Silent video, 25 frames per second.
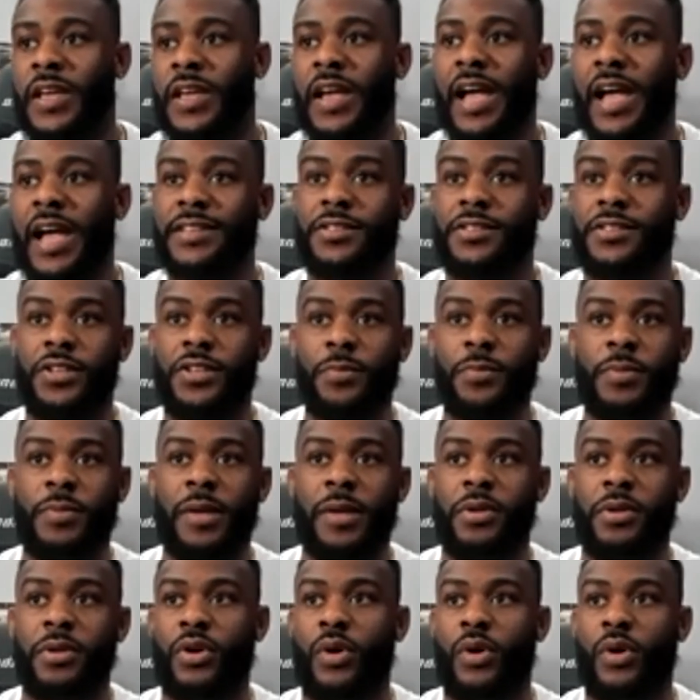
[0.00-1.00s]
yeah, I
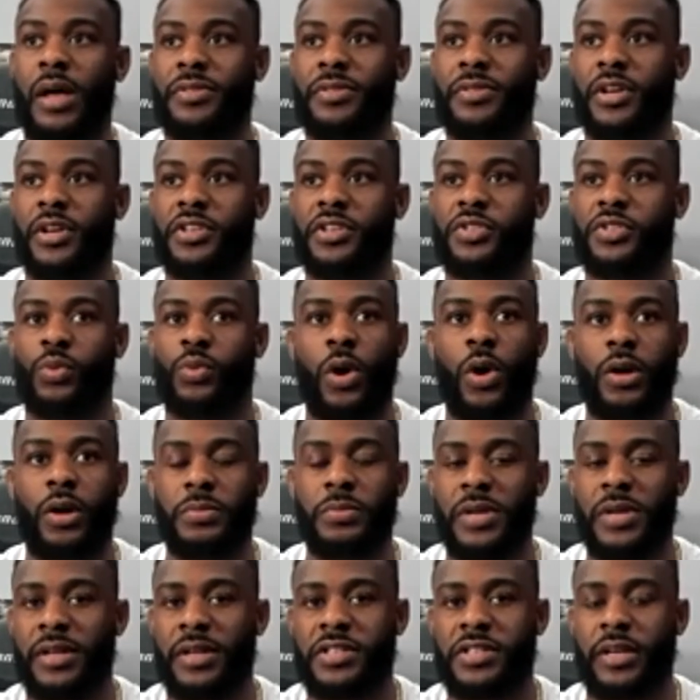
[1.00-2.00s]
should be able to go out there and just
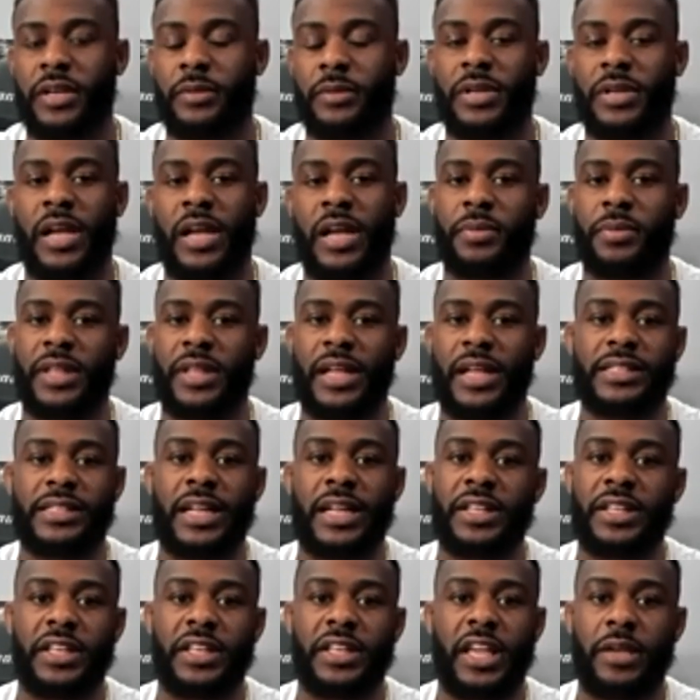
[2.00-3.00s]
walk him down, take him down, but
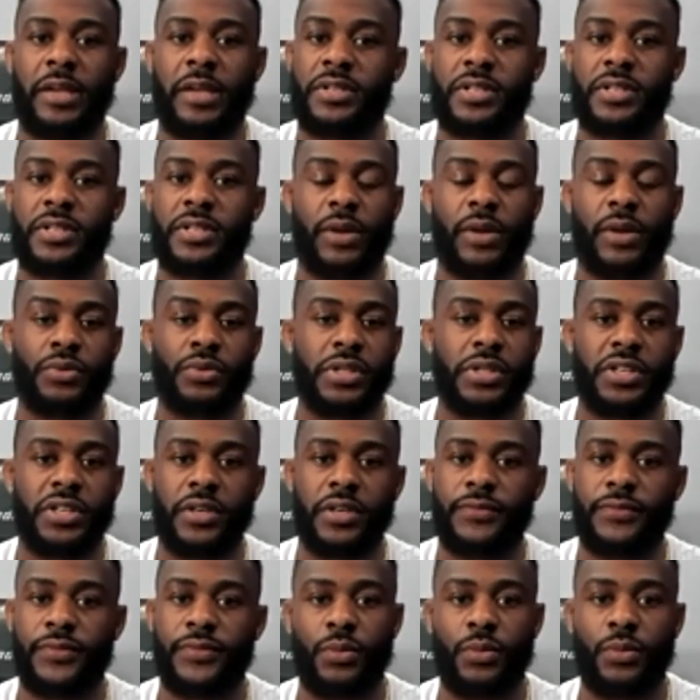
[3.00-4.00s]
that's not the game. He's got
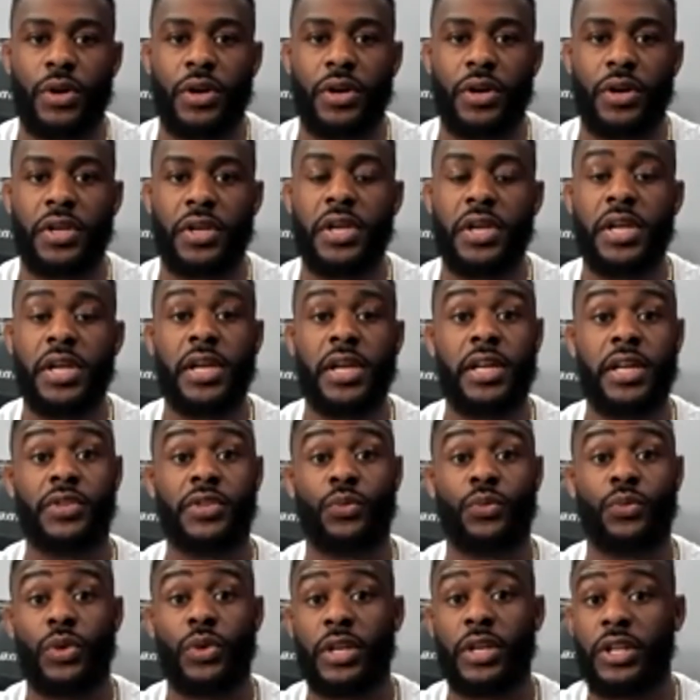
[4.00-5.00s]
really good footwork.
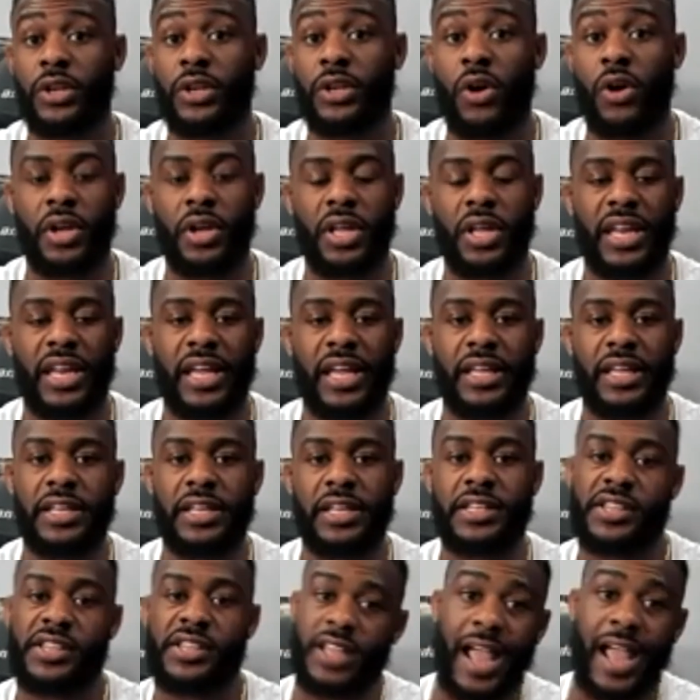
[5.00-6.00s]
He's really long and
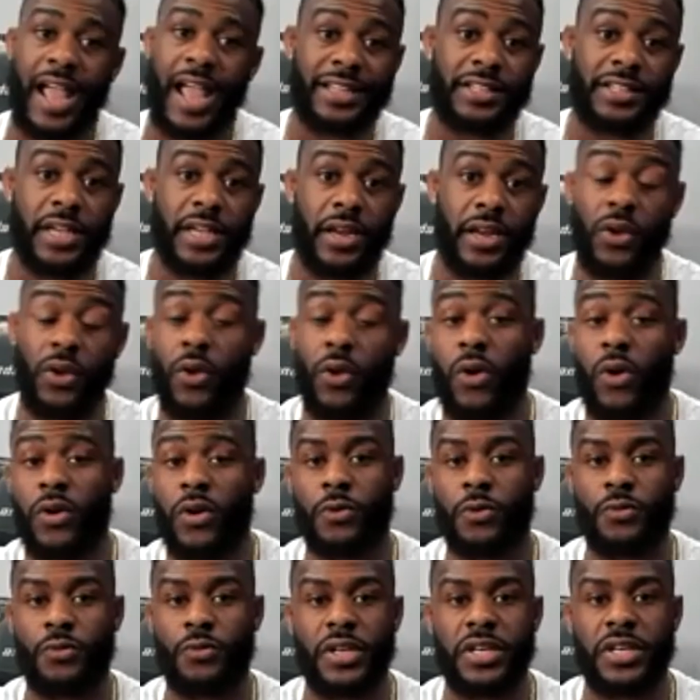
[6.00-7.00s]
lanky. He's actually got a
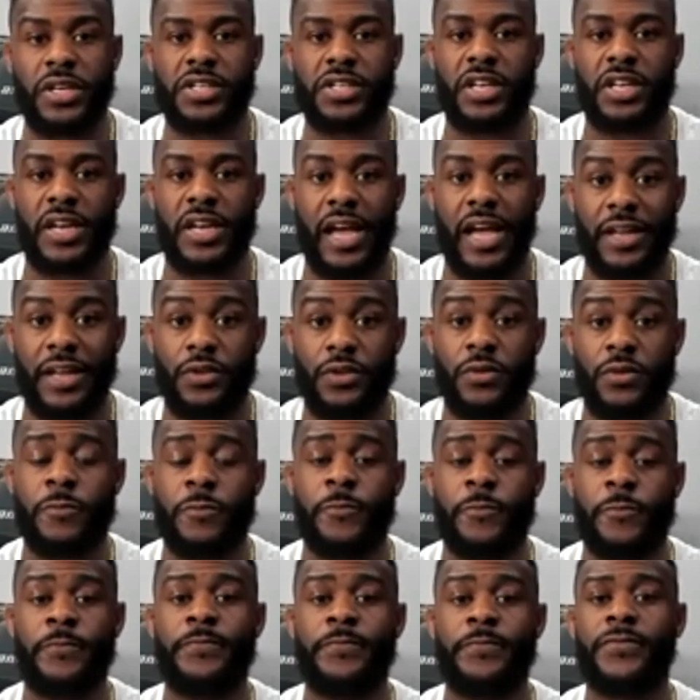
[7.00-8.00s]
longer reach than I
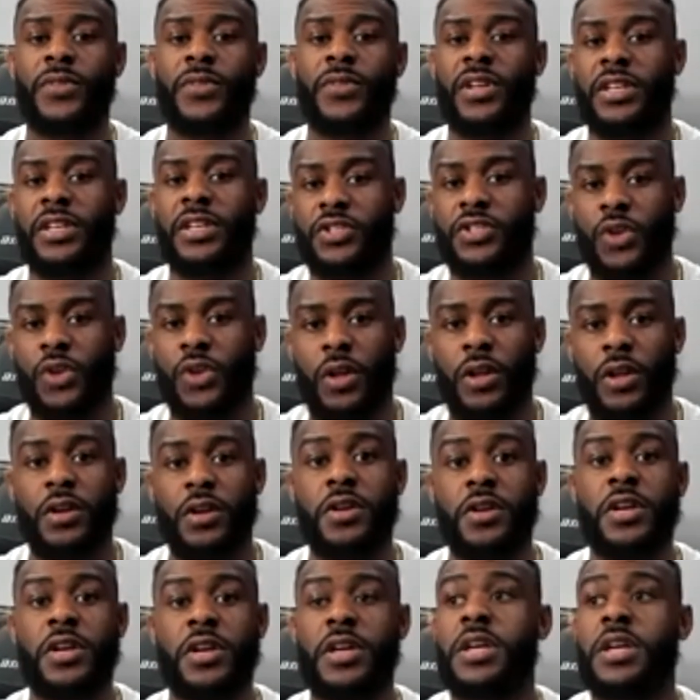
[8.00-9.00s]
do. He's
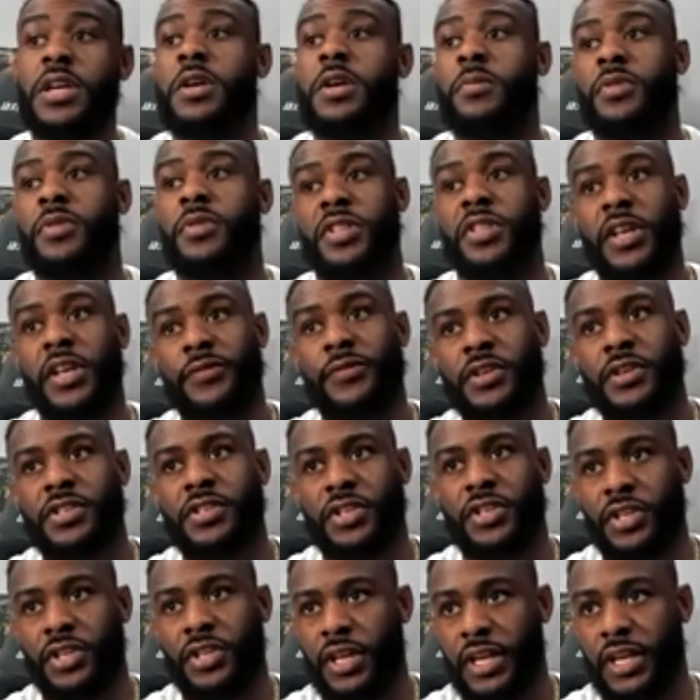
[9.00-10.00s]
taller. The
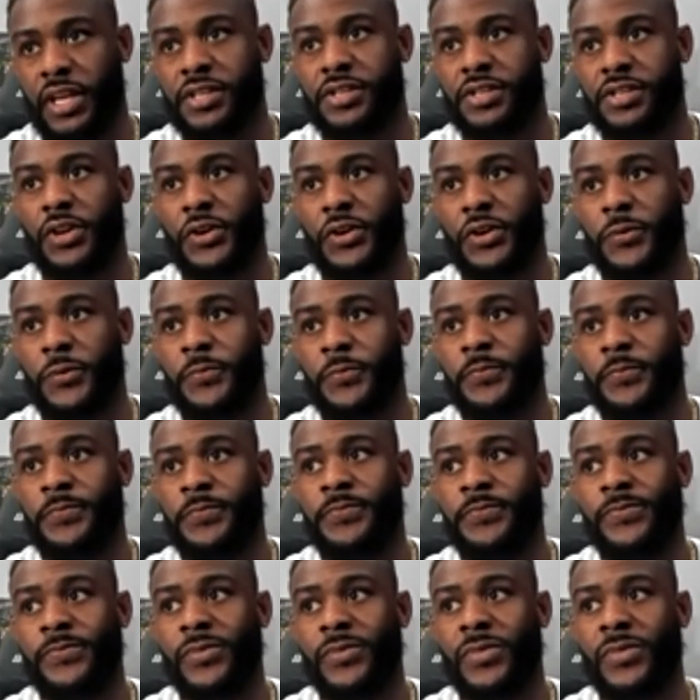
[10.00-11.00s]
difference is though,
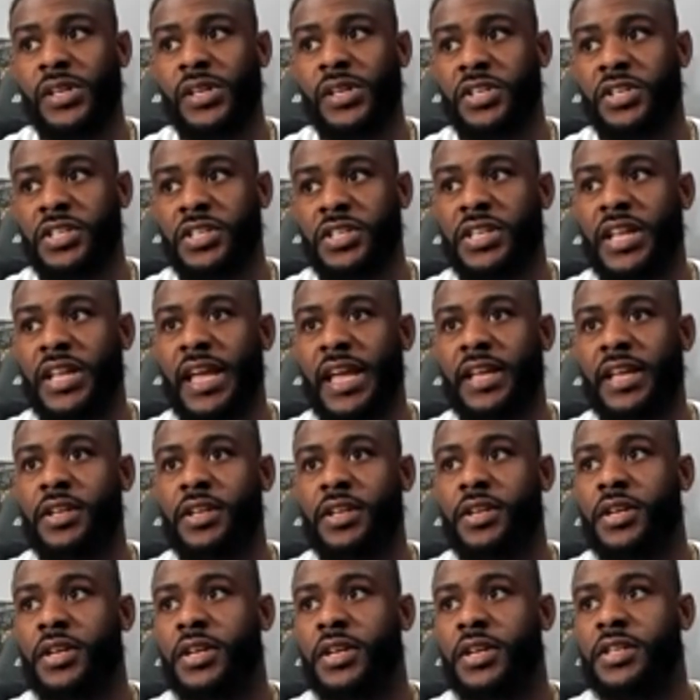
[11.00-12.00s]
just
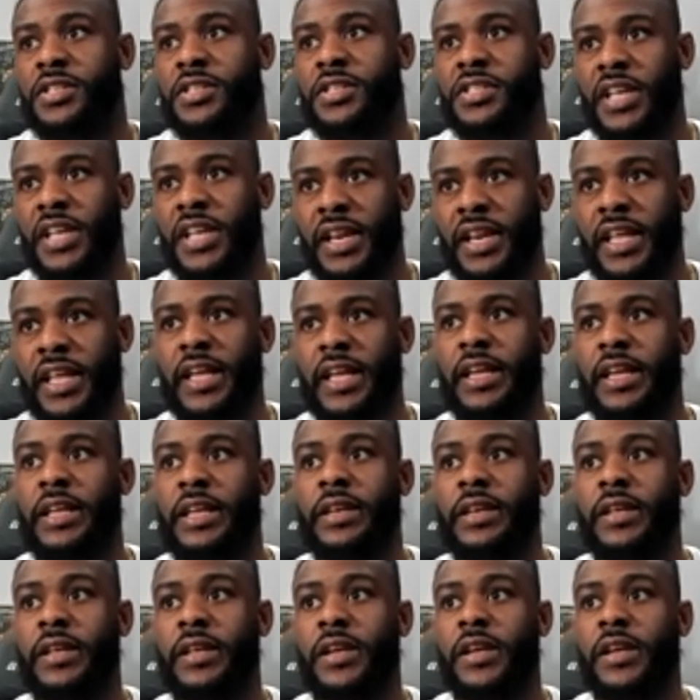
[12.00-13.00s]
like
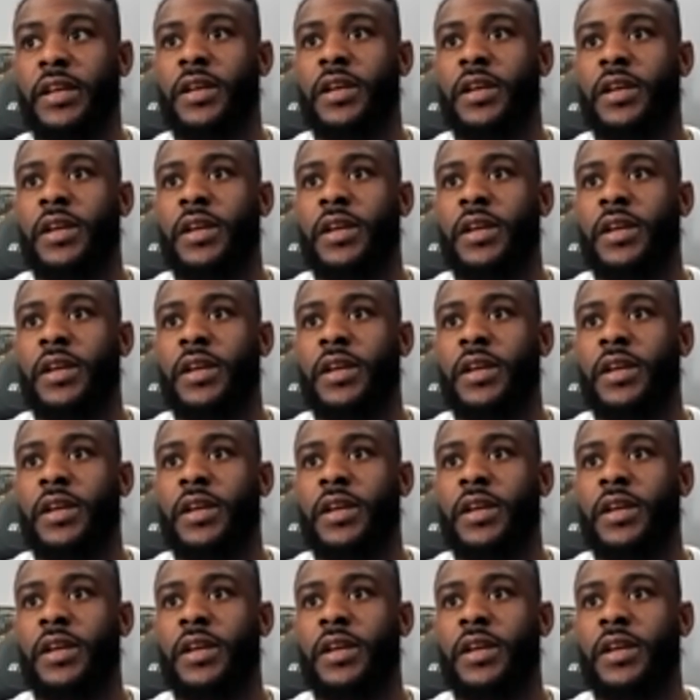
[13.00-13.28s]
Sandhagen